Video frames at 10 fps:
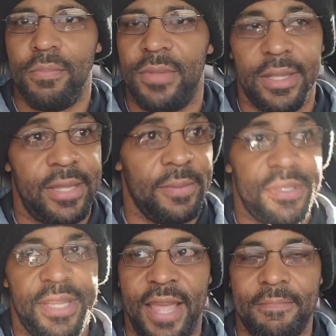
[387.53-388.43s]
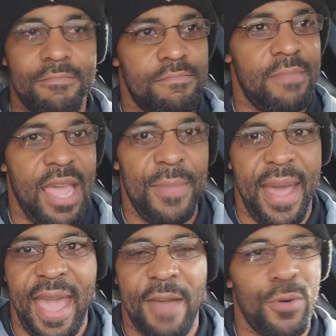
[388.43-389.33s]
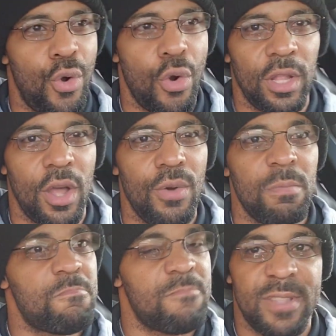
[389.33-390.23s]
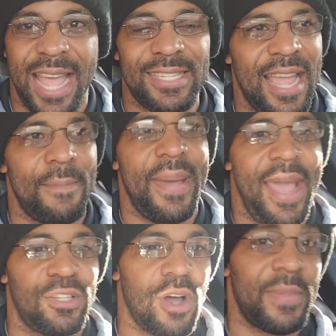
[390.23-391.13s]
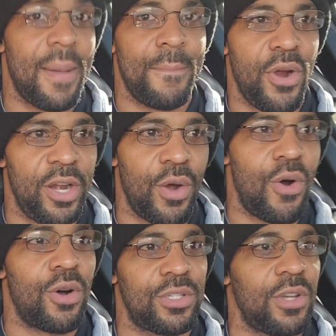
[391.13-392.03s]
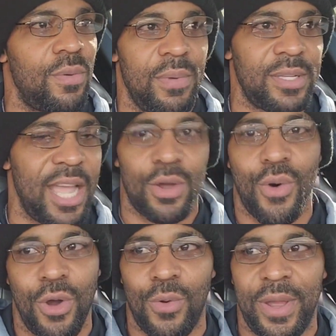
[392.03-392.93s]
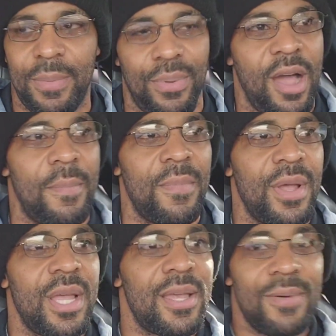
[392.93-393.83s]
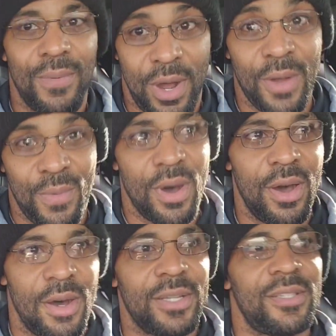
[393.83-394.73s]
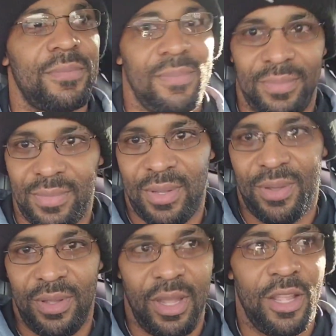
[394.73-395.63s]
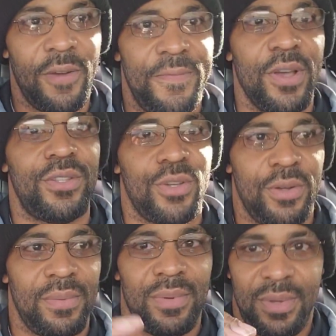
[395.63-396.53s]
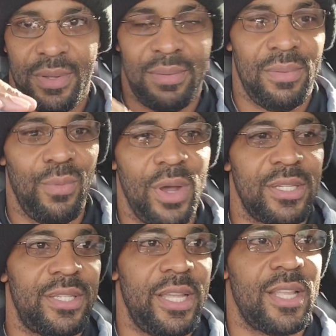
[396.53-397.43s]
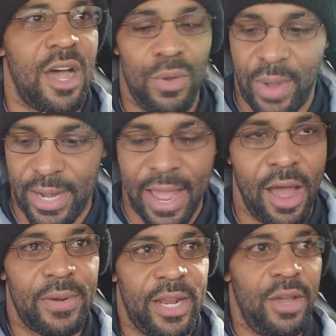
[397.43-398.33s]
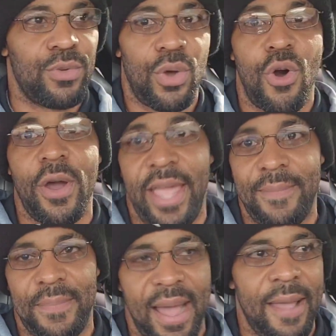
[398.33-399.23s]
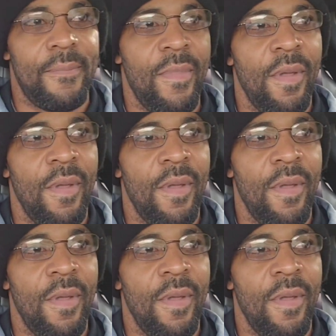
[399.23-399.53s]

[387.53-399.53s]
The dipstick, maybe a half a quart low. That's not bad. So I'm not burning oil, so it's not an oil ring problem. What it was, the little filter wasn't sitting all the way down, and it was oil getting by.